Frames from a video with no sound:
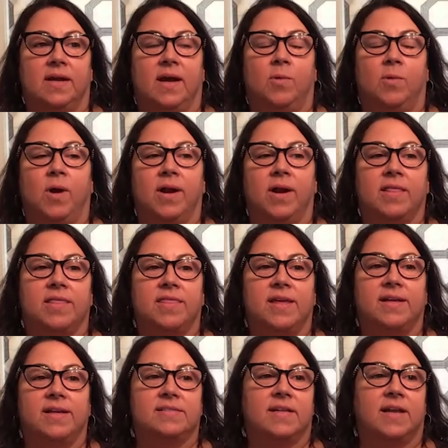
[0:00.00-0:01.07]
One of the
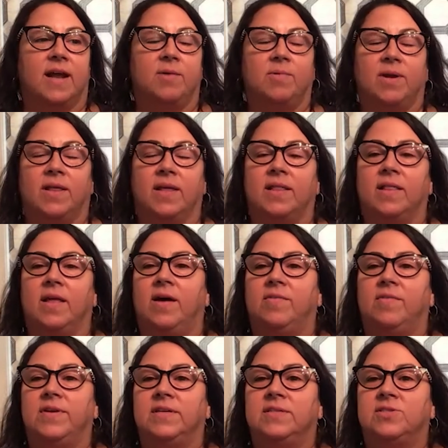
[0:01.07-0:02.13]
things that I really
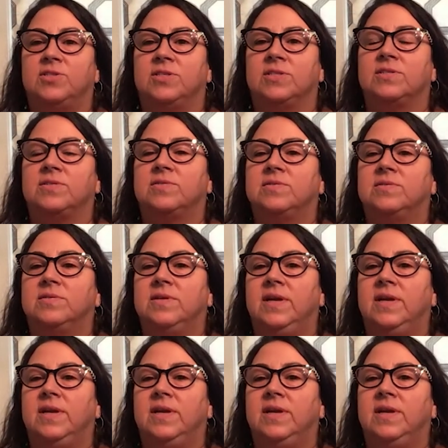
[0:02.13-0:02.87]
love is just,